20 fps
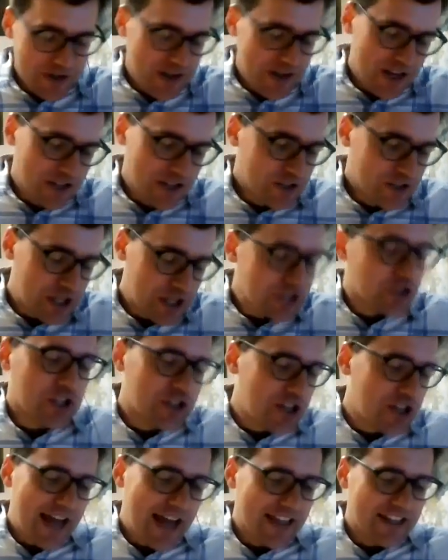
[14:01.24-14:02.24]
such a
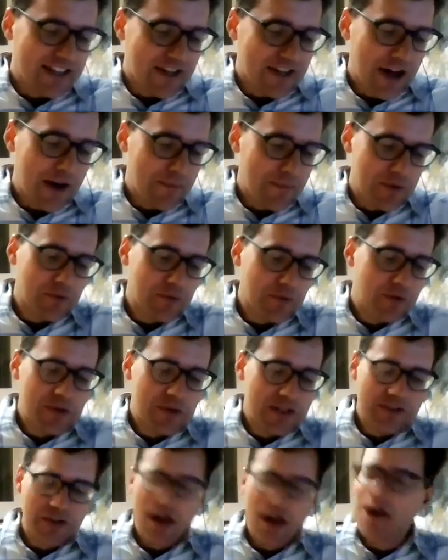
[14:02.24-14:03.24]
jacket copy would
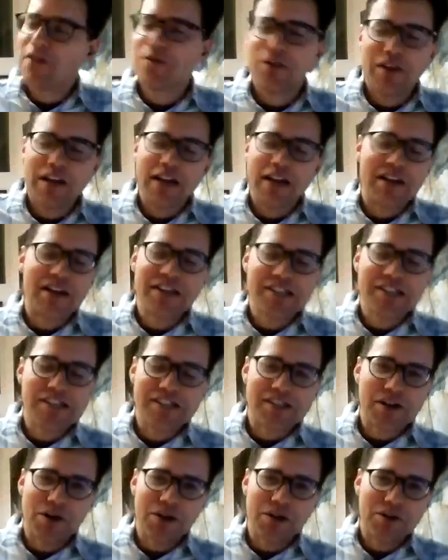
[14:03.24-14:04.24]
be utterly
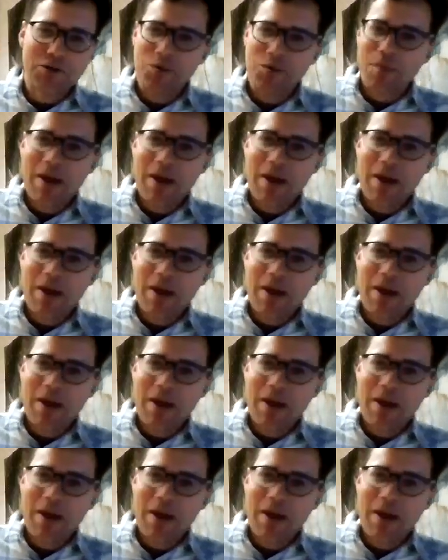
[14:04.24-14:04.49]
unnecessary through my